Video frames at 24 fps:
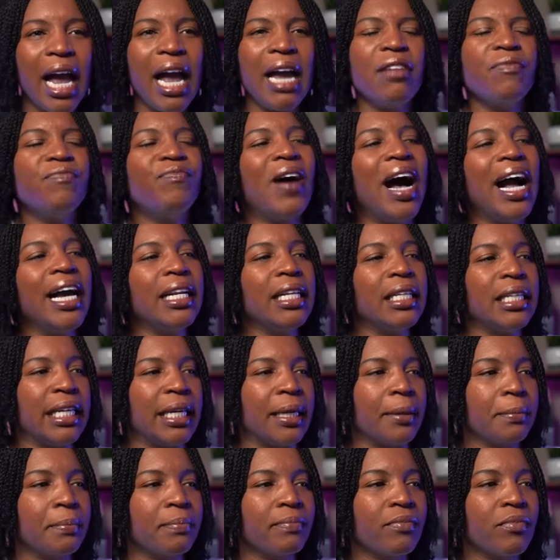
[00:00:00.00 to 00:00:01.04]
And
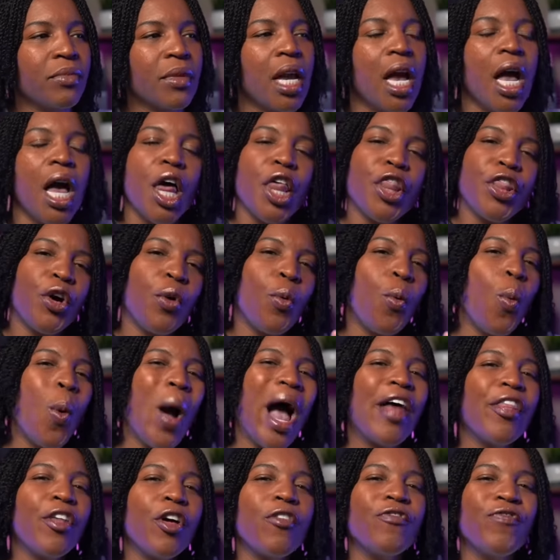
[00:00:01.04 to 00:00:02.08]
finally, the
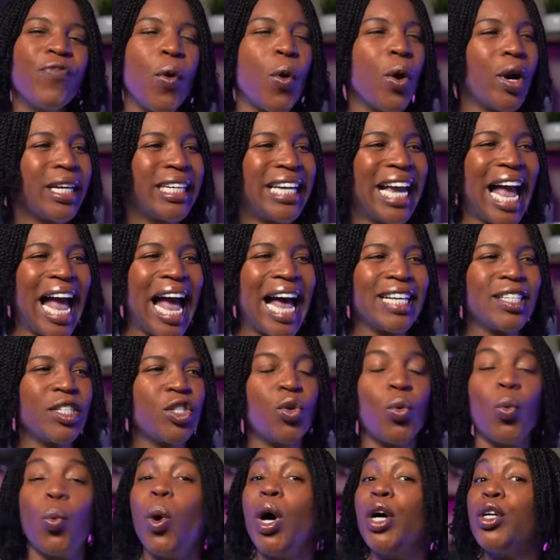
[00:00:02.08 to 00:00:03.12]
weather
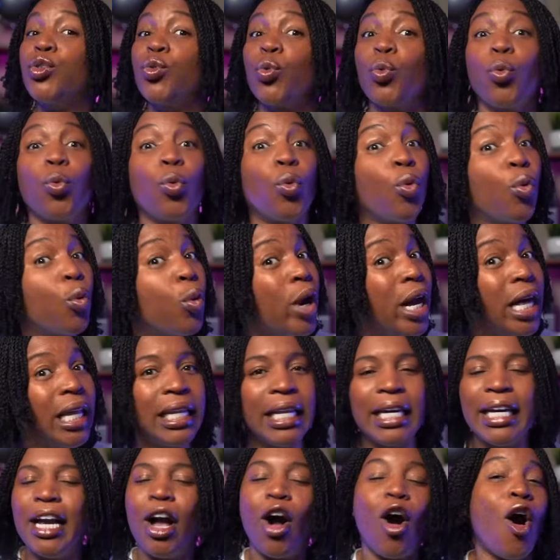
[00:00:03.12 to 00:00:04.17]
forecast was
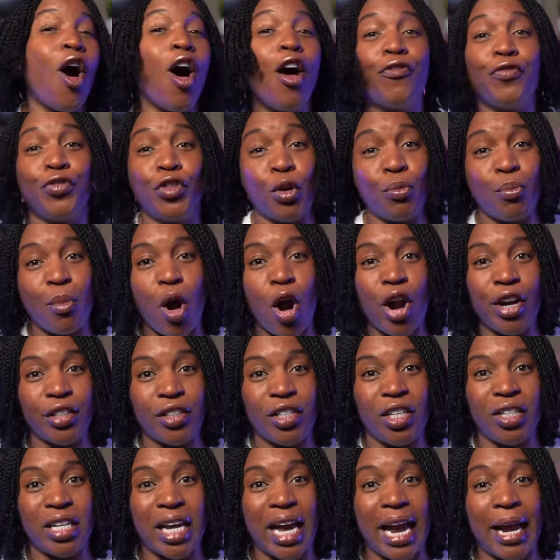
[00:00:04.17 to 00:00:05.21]
really off the
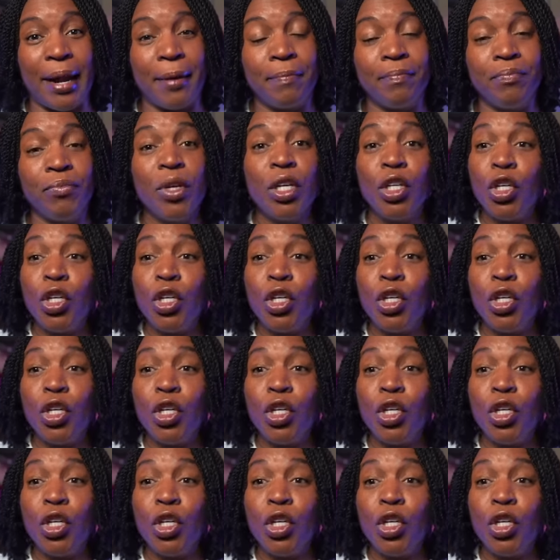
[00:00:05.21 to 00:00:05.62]
mark today.